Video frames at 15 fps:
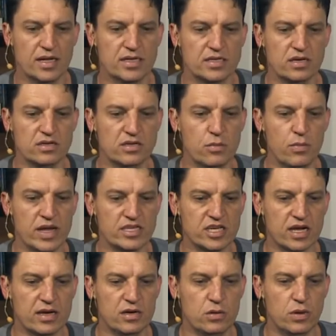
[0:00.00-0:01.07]
So there's not much I
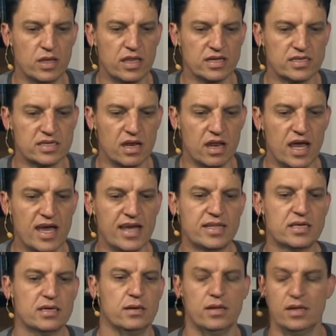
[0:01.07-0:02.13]
can do with this
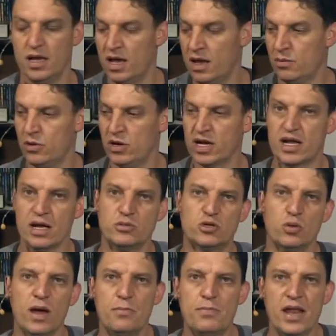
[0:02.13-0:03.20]
light when it comes
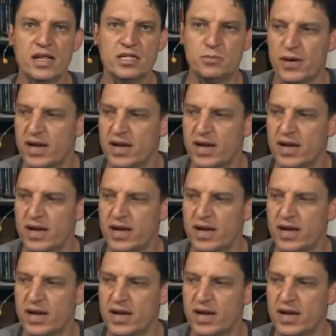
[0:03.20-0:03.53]
to white balance,